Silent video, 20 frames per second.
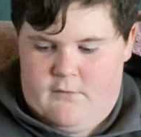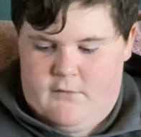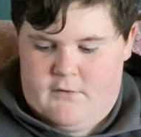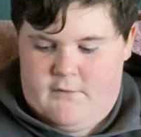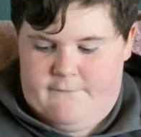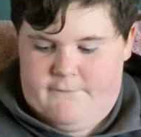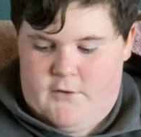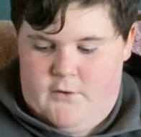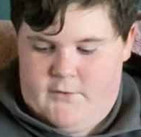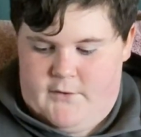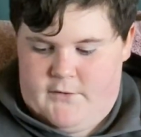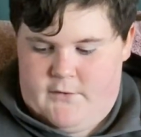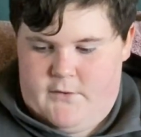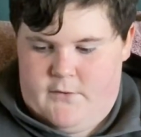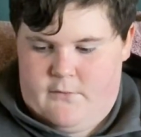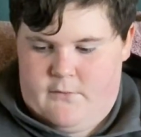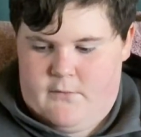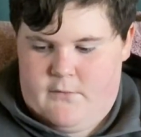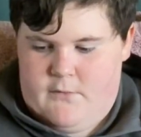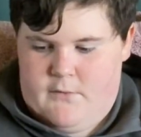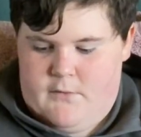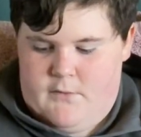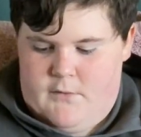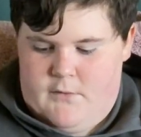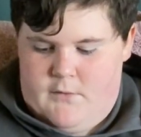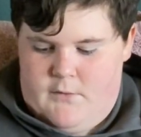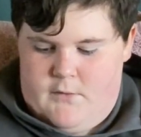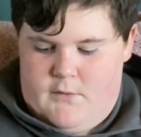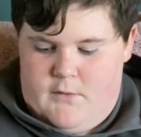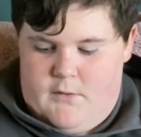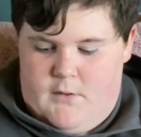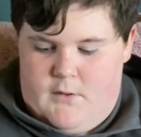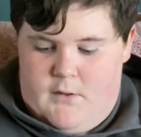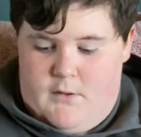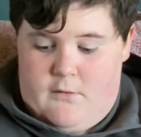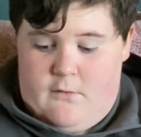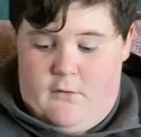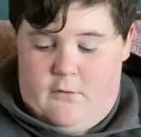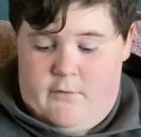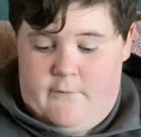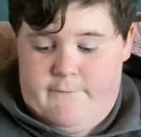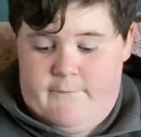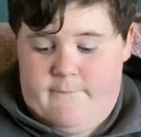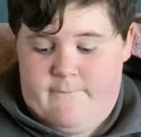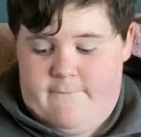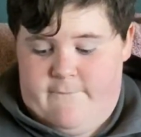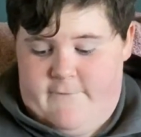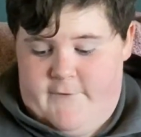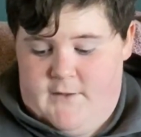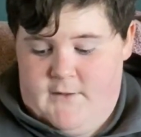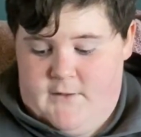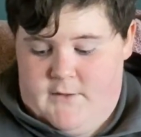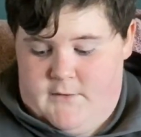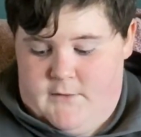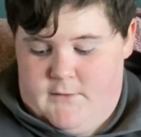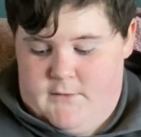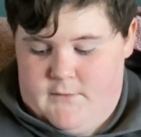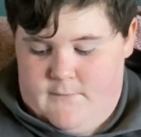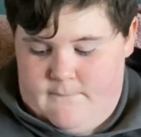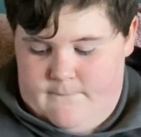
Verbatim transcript: It's a floating too. It's also from Finland.